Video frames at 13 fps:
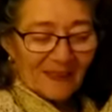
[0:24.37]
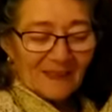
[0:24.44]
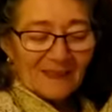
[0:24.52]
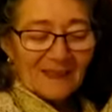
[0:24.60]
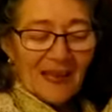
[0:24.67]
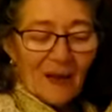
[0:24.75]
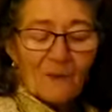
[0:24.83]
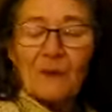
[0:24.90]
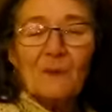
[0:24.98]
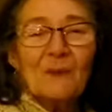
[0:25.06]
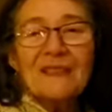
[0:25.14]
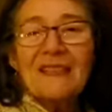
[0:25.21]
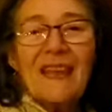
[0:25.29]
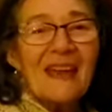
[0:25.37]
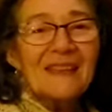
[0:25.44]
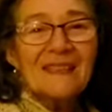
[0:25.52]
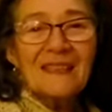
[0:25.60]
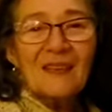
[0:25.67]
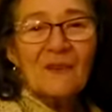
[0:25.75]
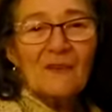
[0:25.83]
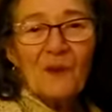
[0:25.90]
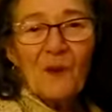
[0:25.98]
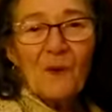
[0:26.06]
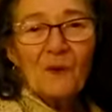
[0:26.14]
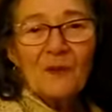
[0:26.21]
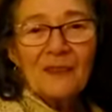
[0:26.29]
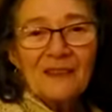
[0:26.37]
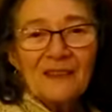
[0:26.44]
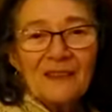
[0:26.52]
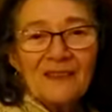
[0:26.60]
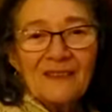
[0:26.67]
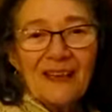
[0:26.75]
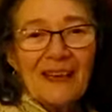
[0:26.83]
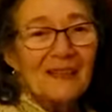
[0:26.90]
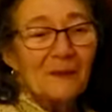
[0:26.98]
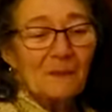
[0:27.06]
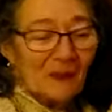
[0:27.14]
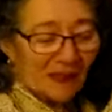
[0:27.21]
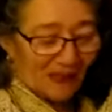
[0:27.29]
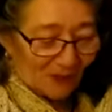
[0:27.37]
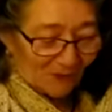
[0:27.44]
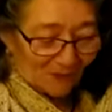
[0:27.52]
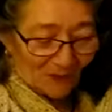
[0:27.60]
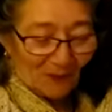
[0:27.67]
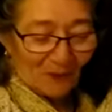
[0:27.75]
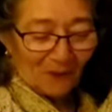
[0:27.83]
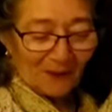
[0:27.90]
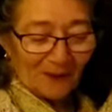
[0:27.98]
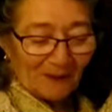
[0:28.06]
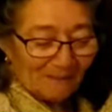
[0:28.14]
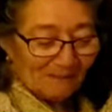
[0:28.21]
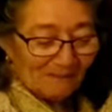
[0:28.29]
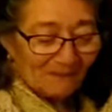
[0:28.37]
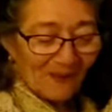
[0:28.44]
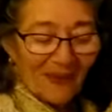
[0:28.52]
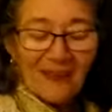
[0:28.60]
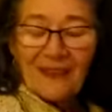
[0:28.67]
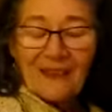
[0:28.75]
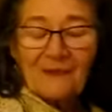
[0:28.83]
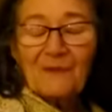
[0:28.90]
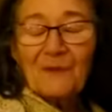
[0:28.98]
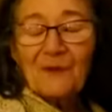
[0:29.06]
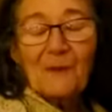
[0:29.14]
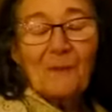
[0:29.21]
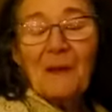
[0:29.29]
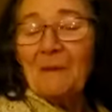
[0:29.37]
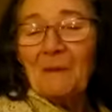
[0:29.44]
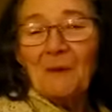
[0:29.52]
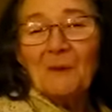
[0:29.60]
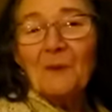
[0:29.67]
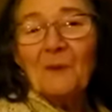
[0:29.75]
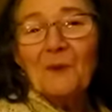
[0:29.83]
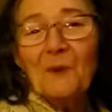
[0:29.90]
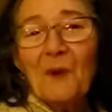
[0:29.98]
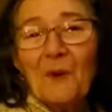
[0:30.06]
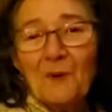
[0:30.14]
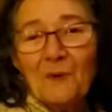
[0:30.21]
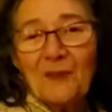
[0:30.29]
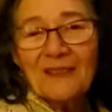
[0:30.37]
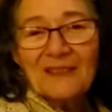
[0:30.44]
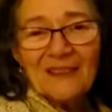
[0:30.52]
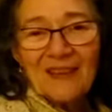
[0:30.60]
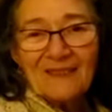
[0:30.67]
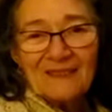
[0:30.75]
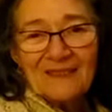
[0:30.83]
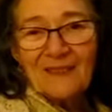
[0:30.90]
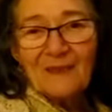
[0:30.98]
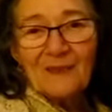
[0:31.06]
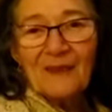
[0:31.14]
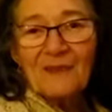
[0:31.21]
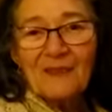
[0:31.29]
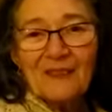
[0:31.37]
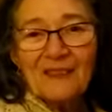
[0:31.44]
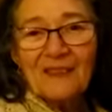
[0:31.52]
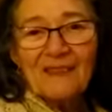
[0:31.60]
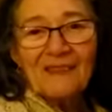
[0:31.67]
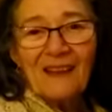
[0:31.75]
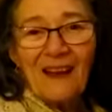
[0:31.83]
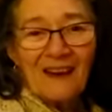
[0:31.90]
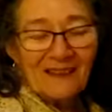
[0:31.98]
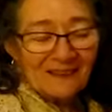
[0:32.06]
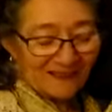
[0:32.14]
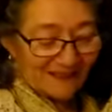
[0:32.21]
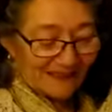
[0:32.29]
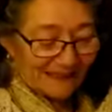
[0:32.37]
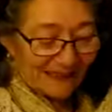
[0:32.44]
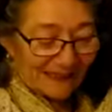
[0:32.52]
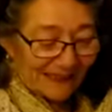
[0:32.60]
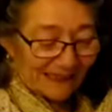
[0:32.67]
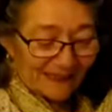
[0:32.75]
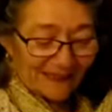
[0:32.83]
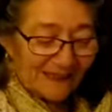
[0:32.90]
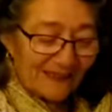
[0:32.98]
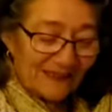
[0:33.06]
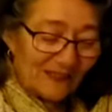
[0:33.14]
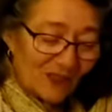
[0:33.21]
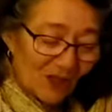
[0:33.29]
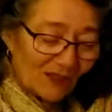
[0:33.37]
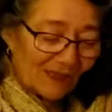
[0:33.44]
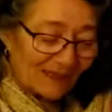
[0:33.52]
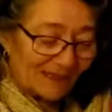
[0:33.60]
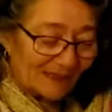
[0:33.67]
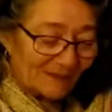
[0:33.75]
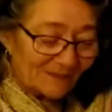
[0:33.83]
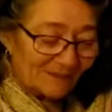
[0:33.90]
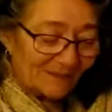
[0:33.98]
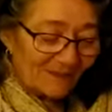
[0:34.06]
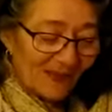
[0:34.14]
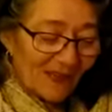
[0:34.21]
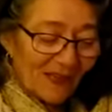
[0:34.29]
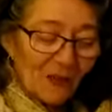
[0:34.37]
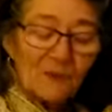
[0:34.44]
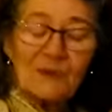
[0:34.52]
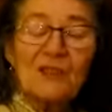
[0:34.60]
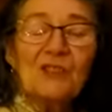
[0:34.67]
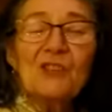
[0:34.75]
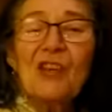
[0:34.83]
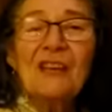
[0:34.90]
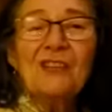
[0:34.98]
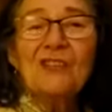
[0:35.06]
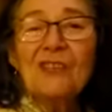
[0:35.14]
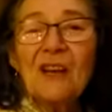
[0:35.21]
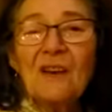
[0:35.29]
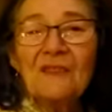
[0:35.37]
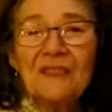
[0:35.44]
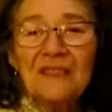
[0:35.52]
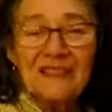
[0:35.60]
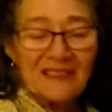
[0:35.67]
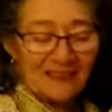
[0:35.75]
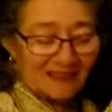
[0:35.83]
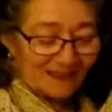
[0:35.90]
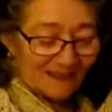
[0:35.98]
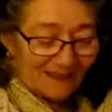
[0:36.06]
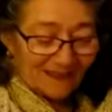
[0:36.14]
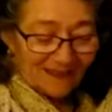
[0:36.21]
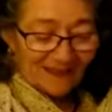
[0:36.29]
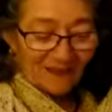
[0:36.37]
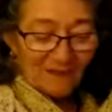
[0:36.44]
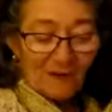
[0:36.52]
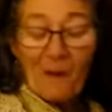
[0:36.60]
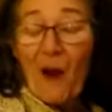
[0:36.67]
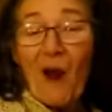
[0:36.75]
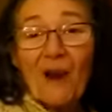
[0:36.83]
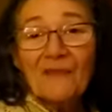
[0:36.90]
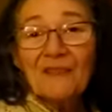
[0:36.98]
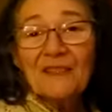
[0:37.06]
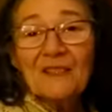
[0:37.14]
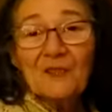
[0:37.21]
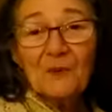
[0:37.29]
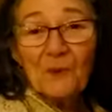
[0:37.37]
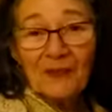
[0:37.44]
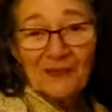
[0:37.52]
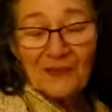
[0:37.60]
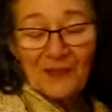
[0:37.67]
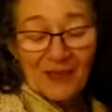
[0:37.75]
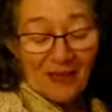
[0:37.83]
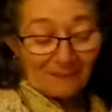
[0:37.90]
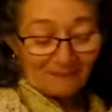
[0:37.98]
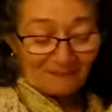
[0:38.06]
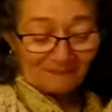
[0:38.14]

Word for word: Samhain was the ending of the old year and the beginning of the new year for the people who were known as Celts who lived in Ireland and England and Scotland. It was a changing of the season from harvest to winter time.